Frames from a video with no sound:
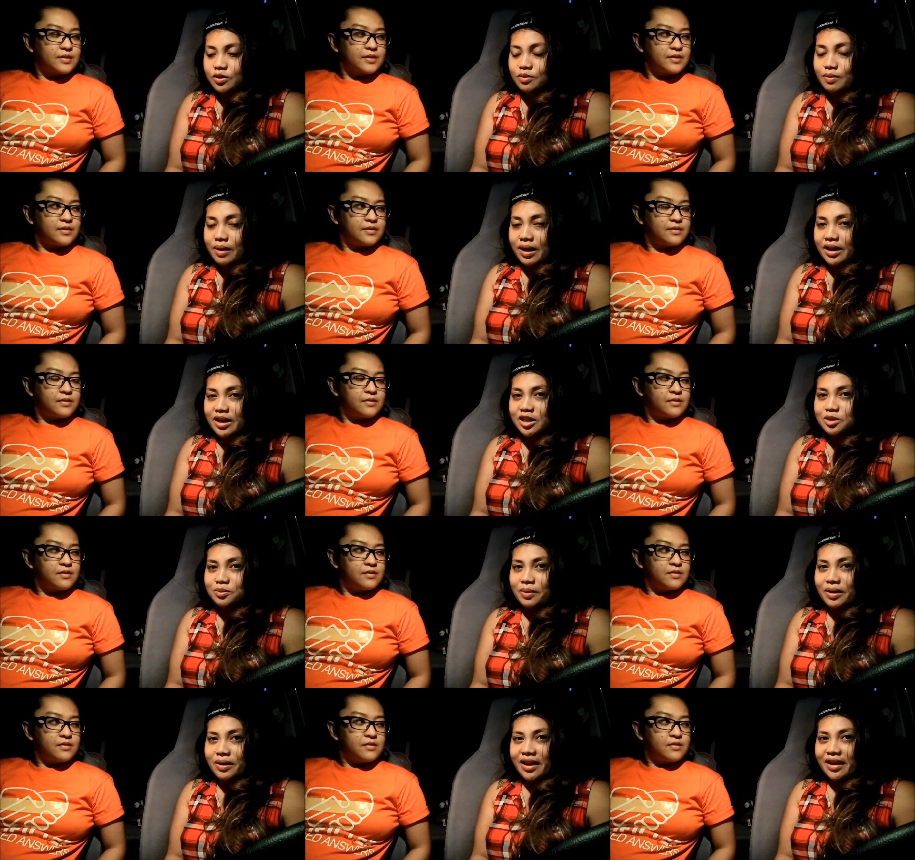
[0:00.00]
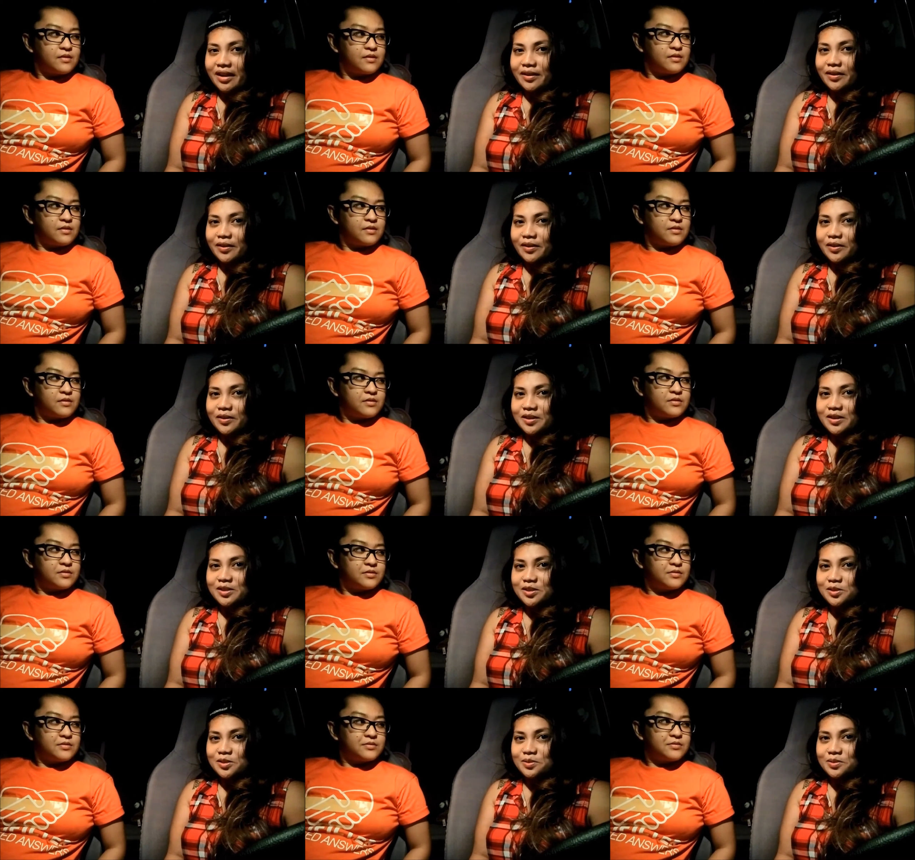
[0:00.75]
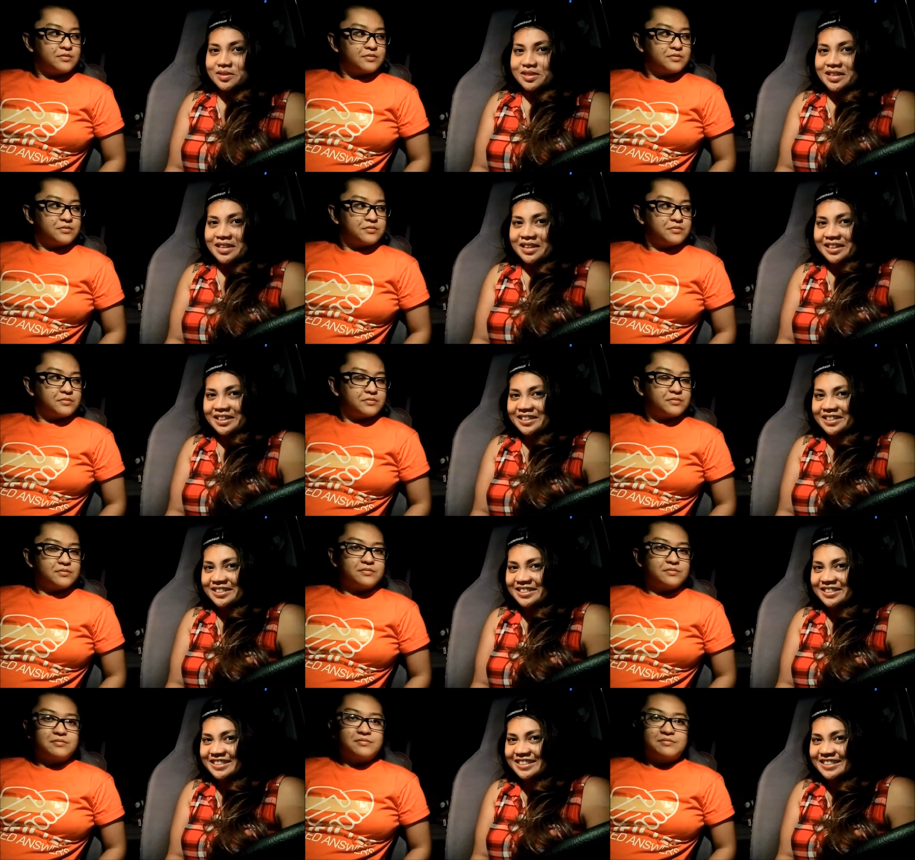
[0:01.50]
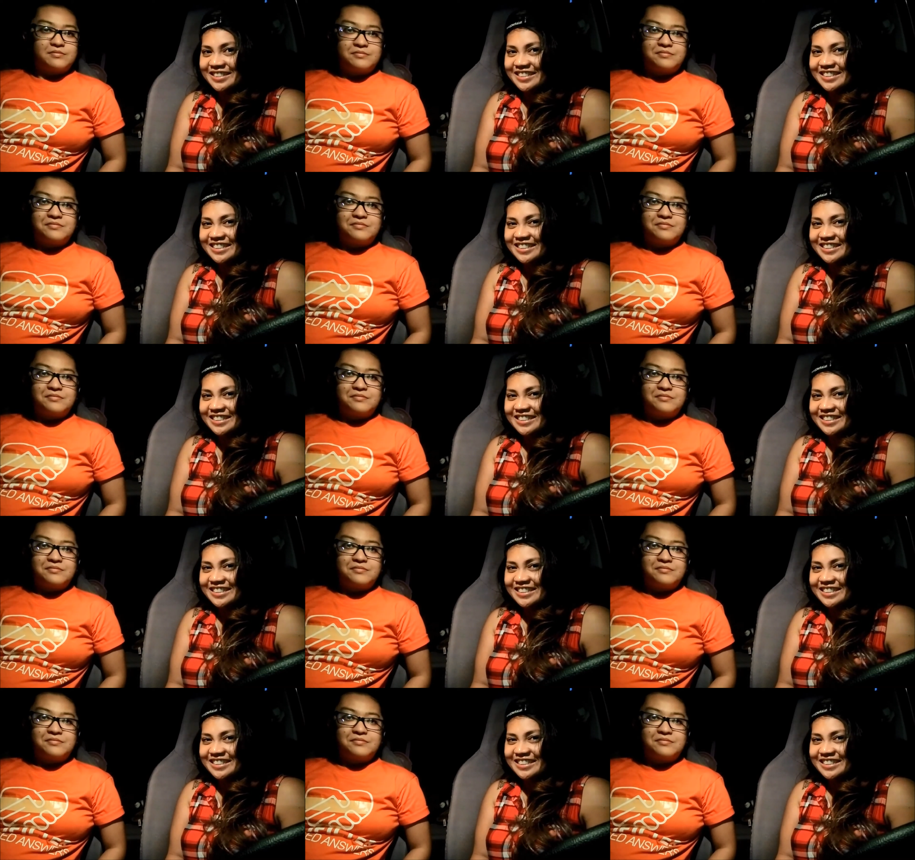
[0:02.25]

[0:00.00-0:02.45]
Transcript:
Speaker 1: to manage my anger issues,